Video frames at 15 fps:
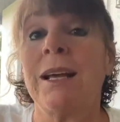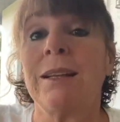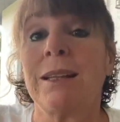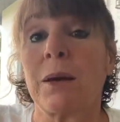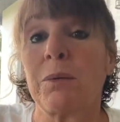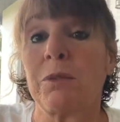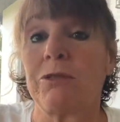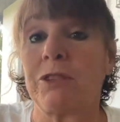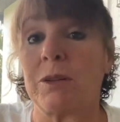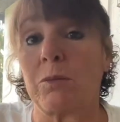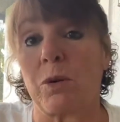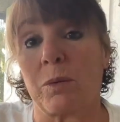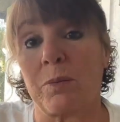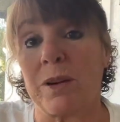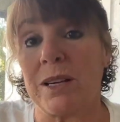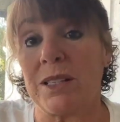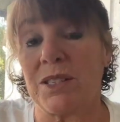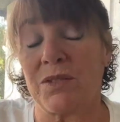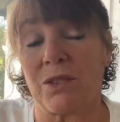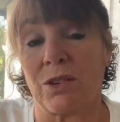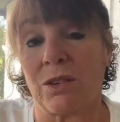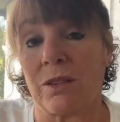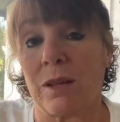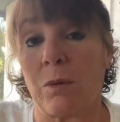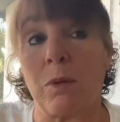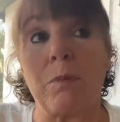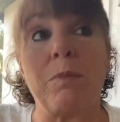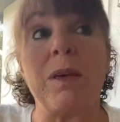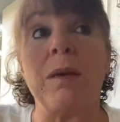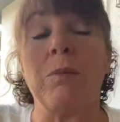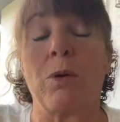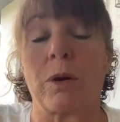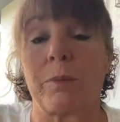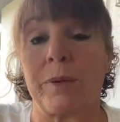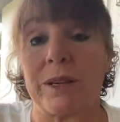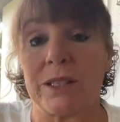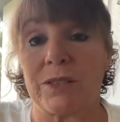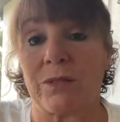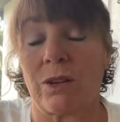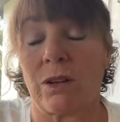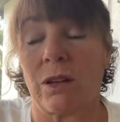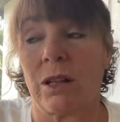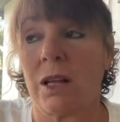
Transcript: they will feel more peaceful. They will be more peaceful.